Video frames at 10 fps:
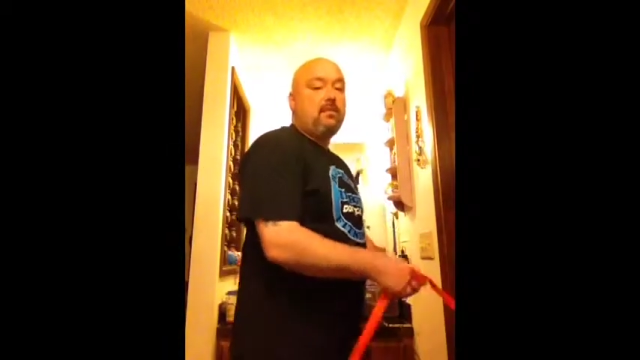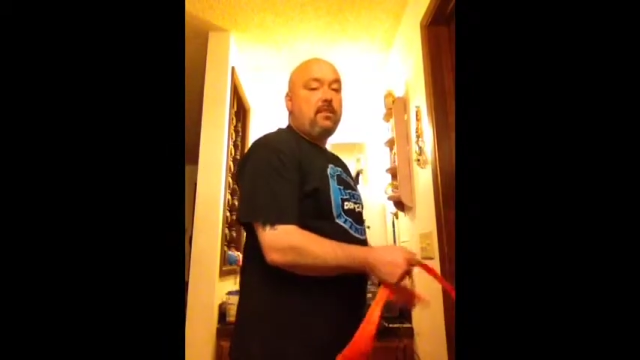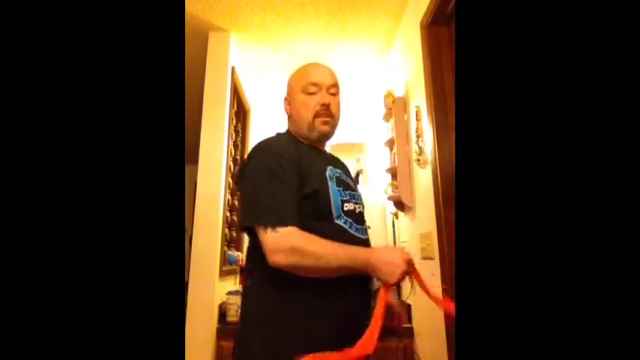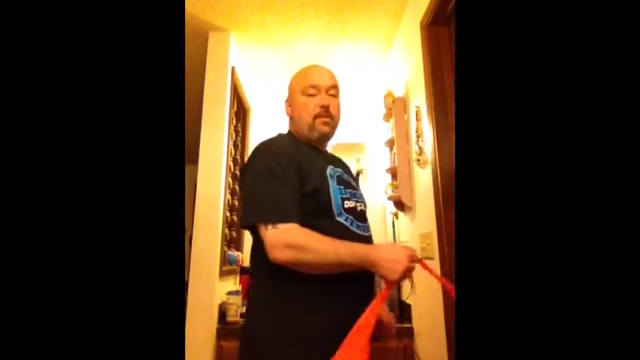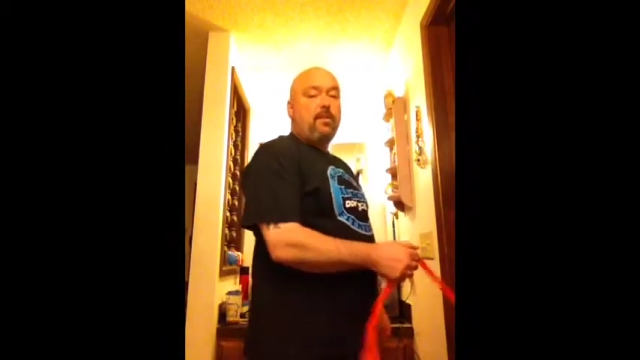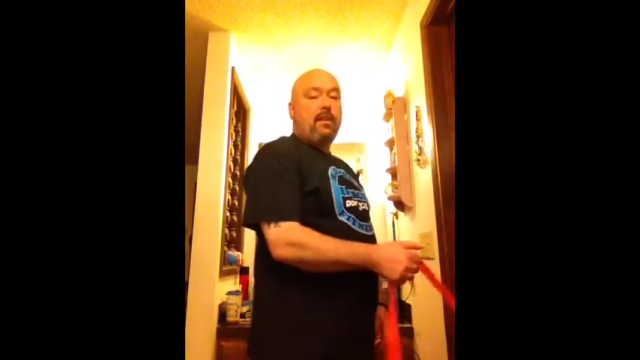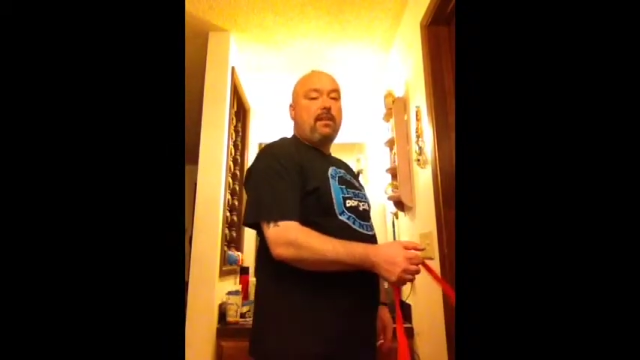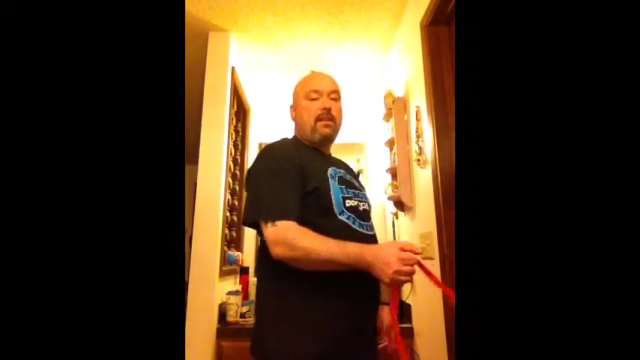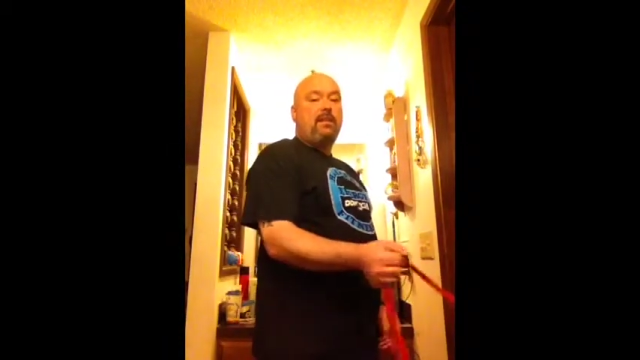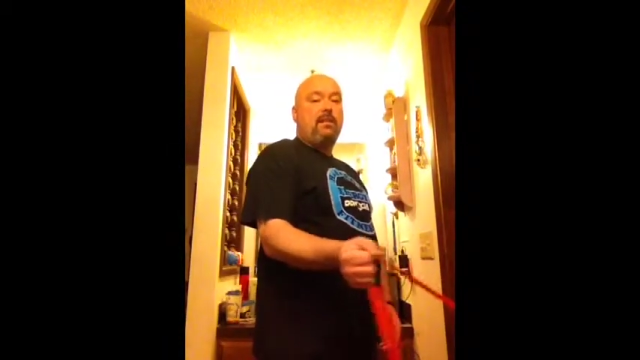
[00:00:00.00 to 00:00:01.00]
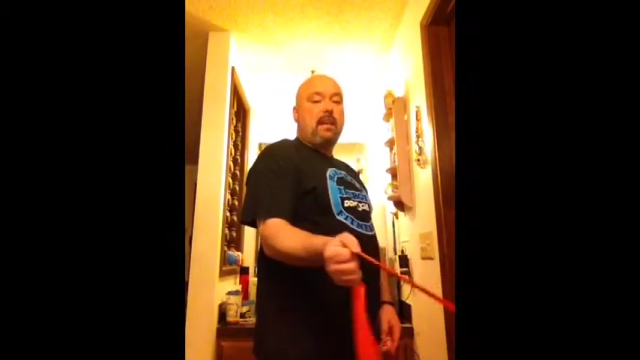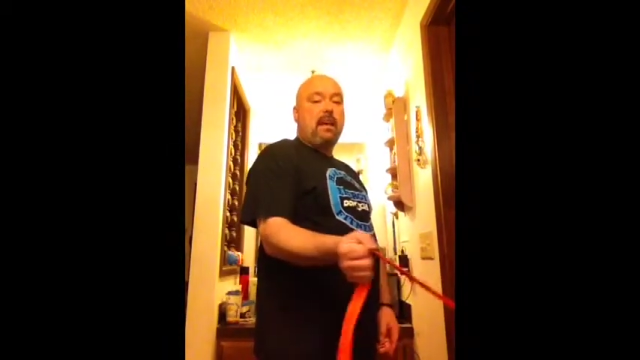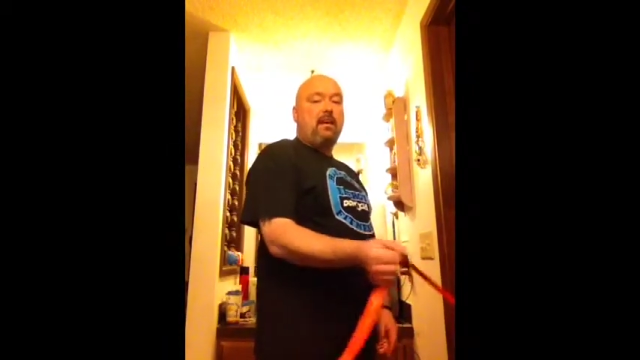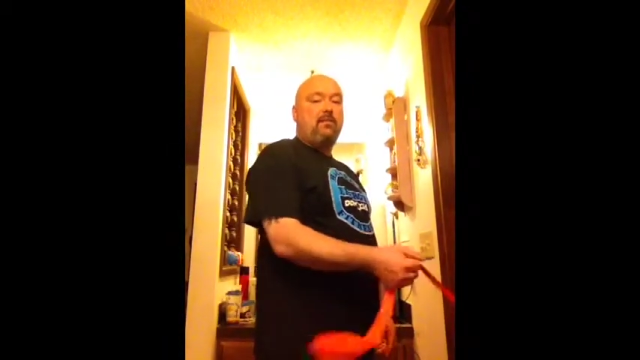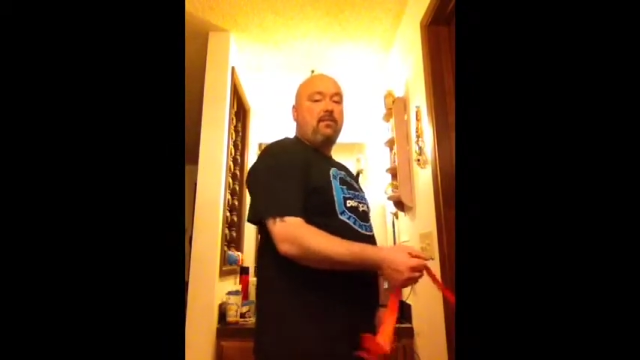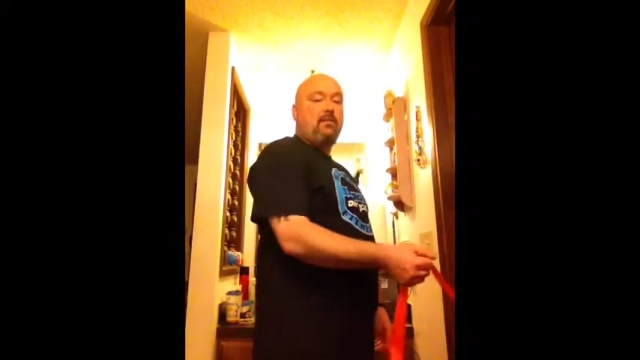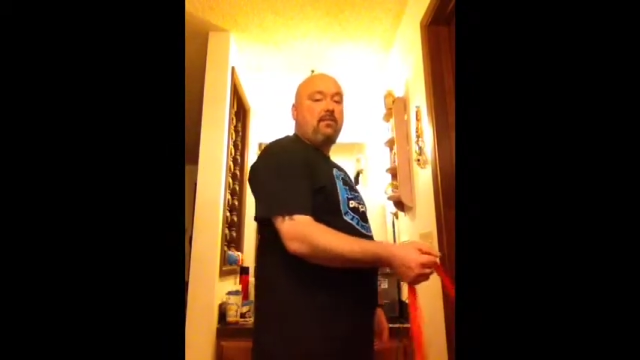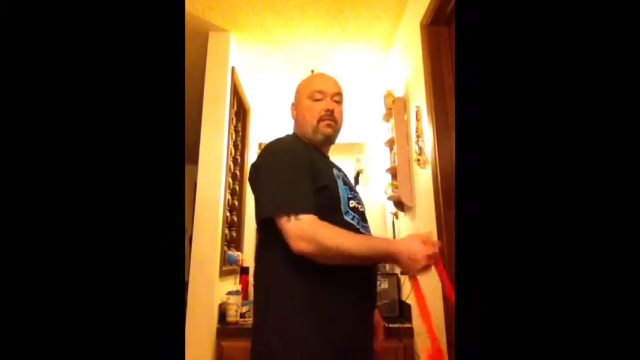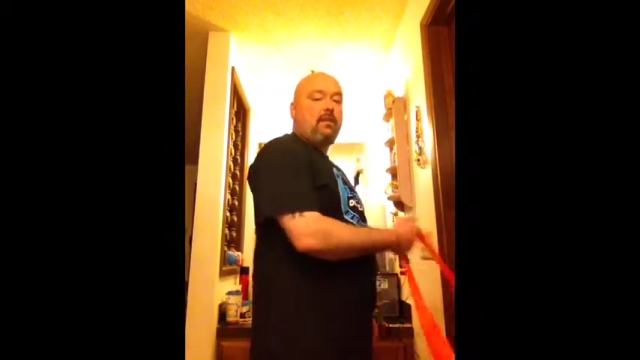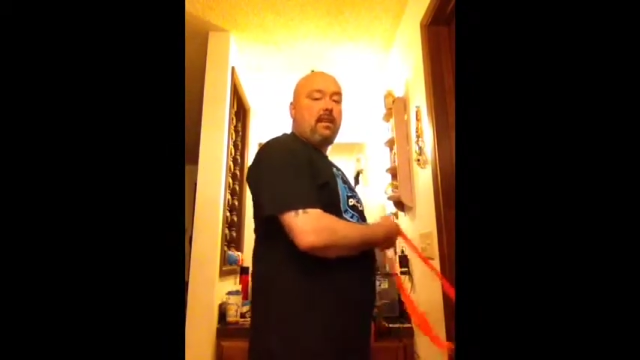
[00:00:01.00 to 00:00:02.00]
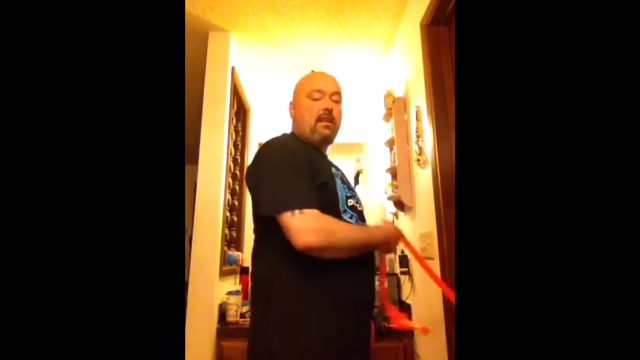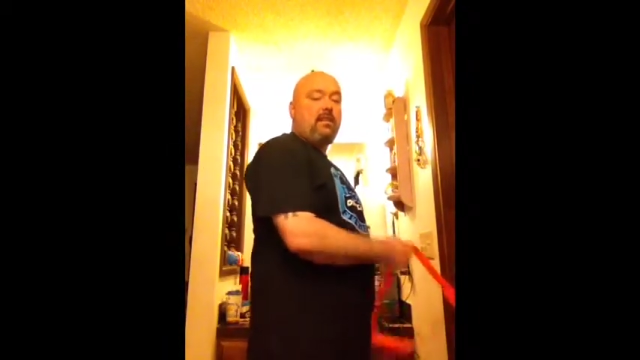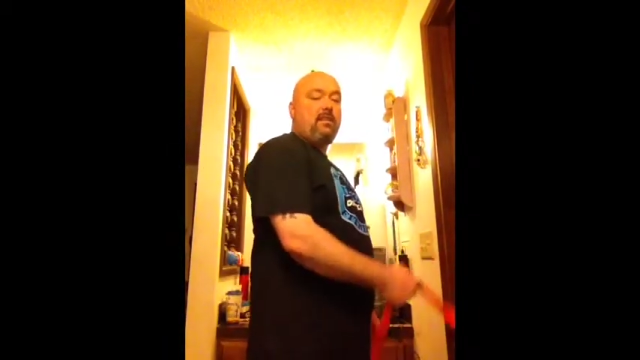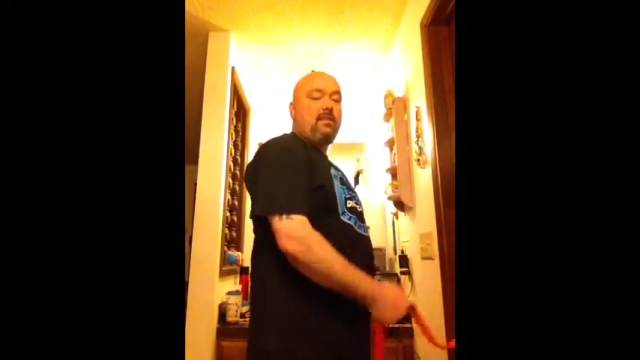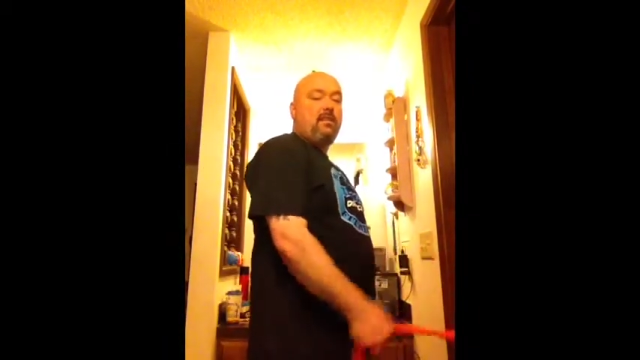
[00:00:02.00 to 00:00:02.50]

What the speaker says: Elbow in, out, in,